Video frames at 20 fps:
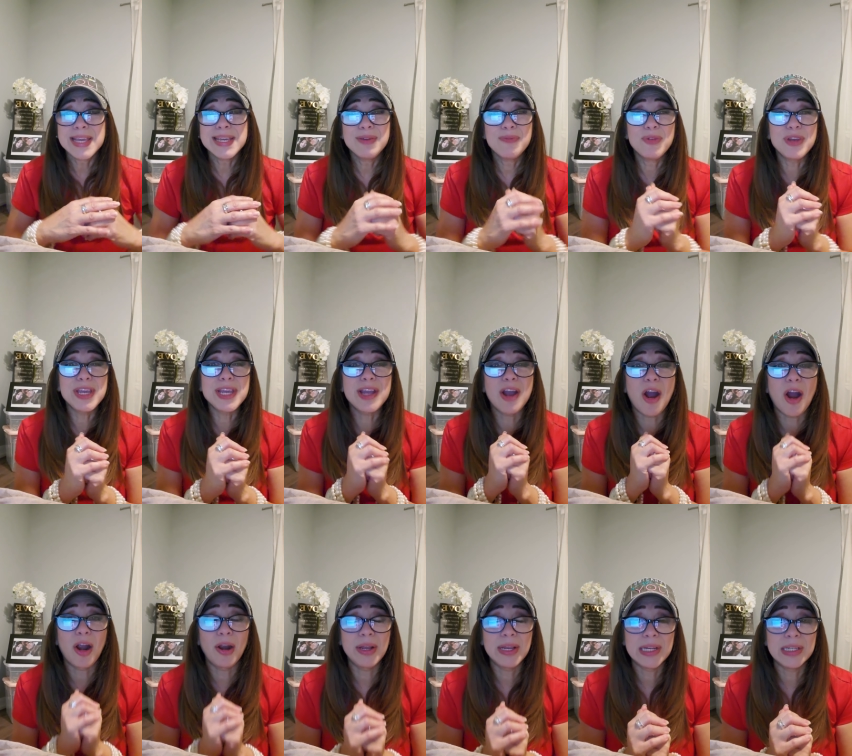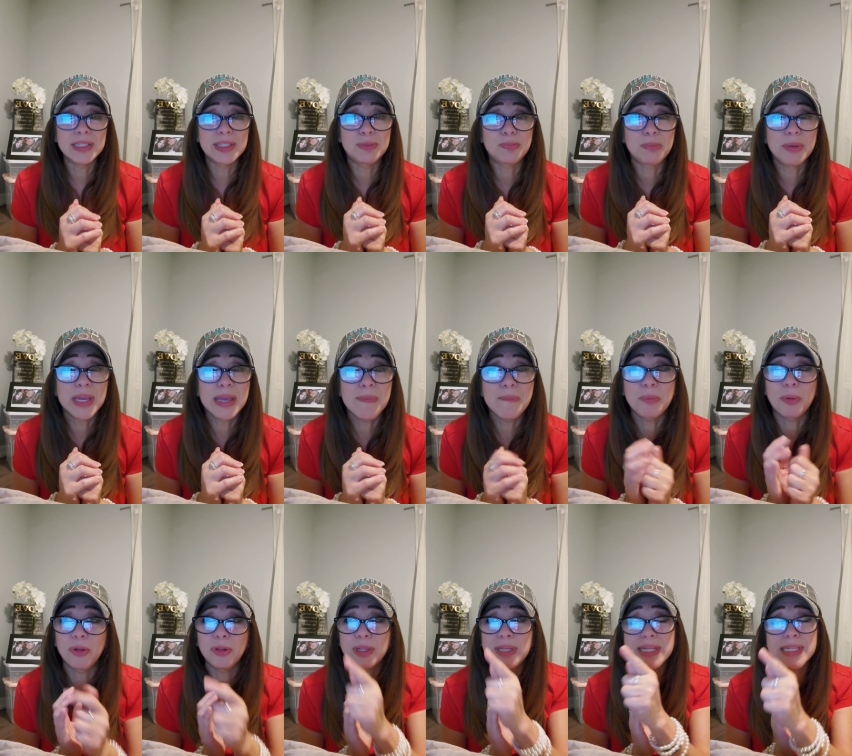We are his
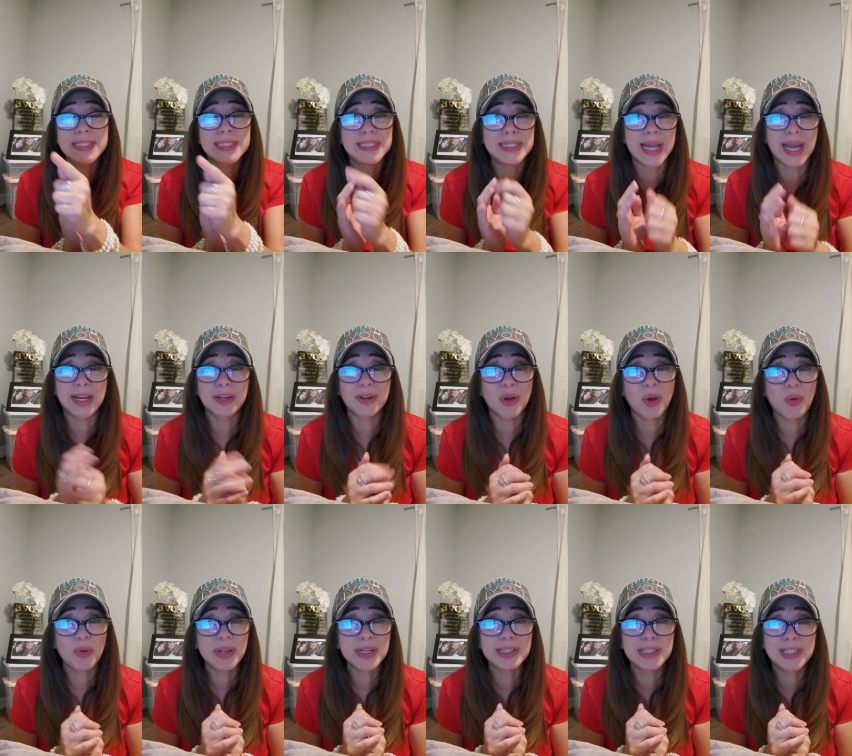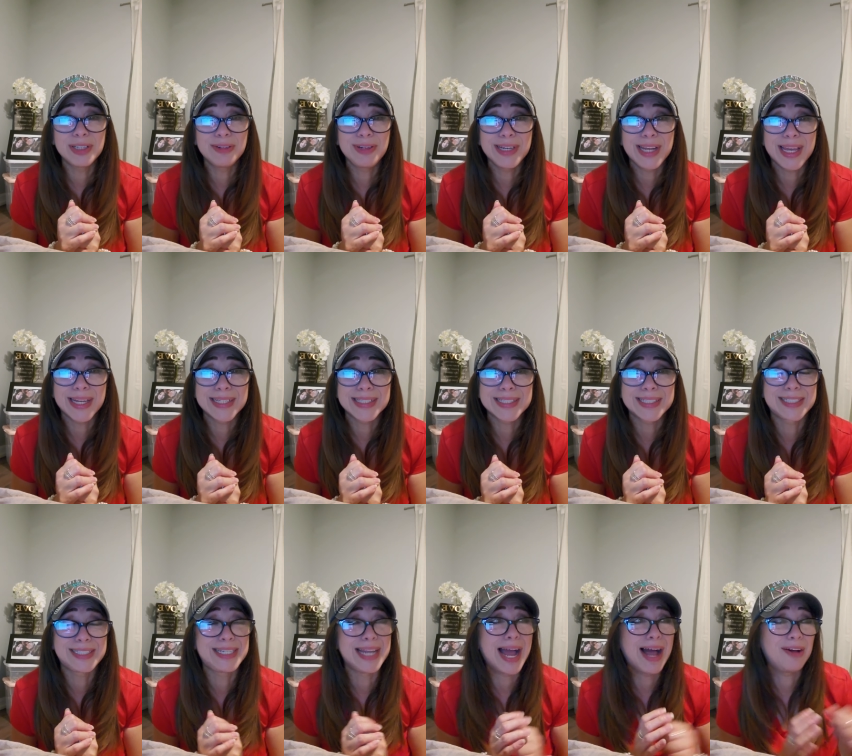people. He's not going to let
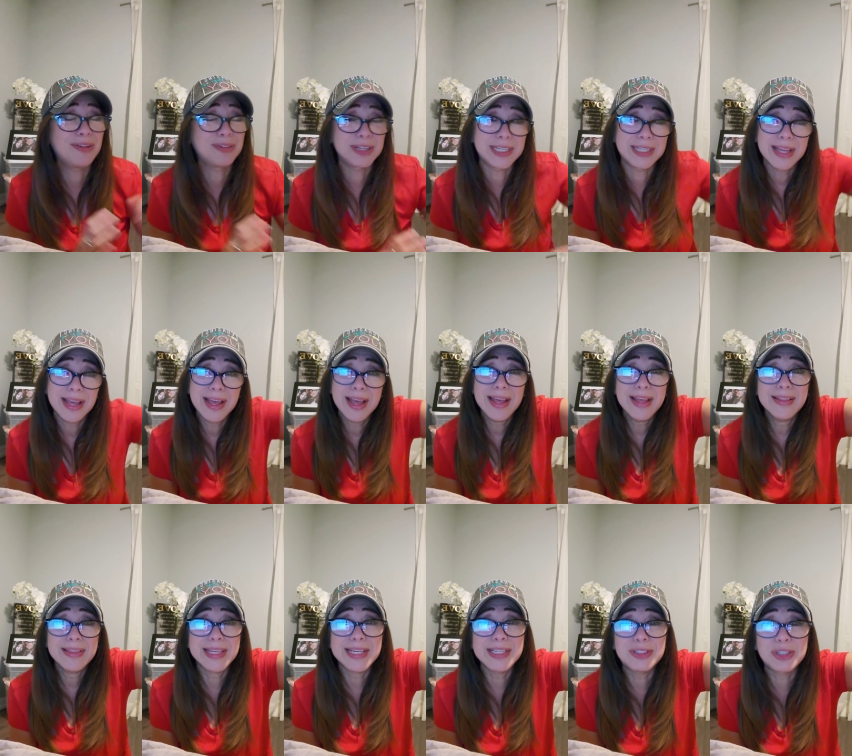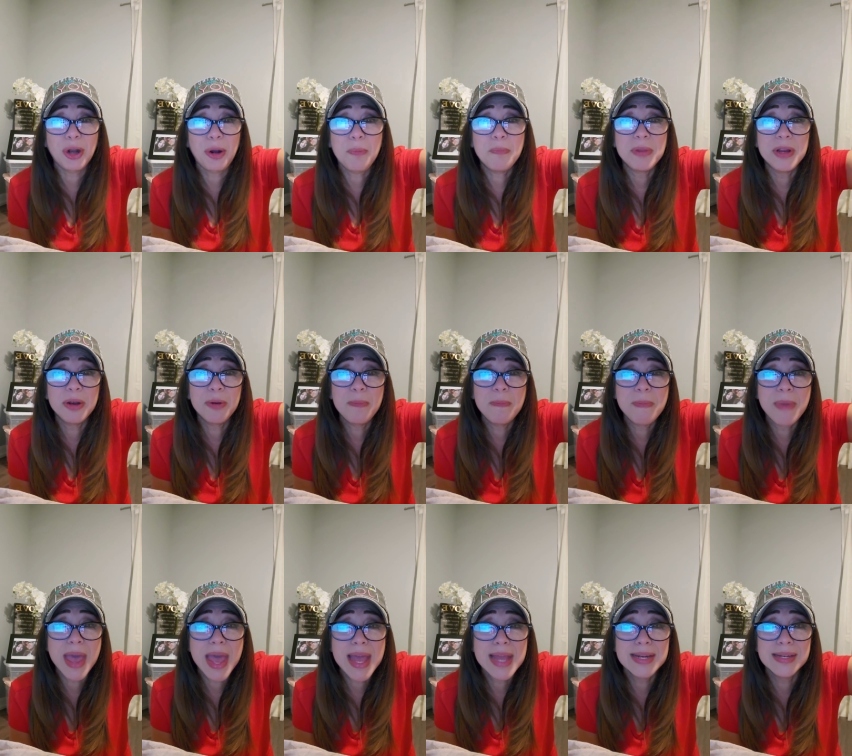us down. These are mere
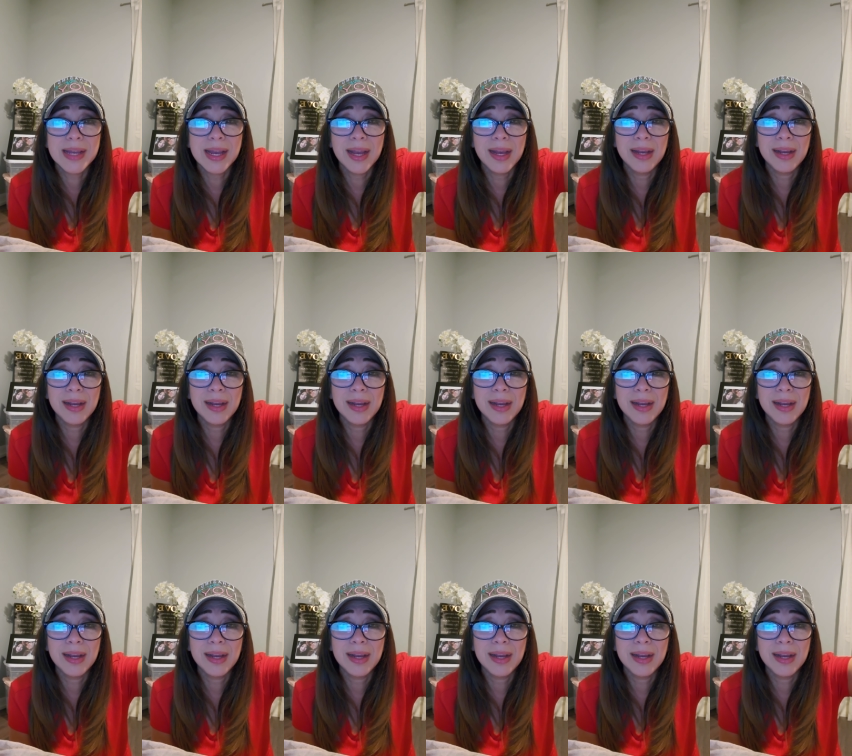men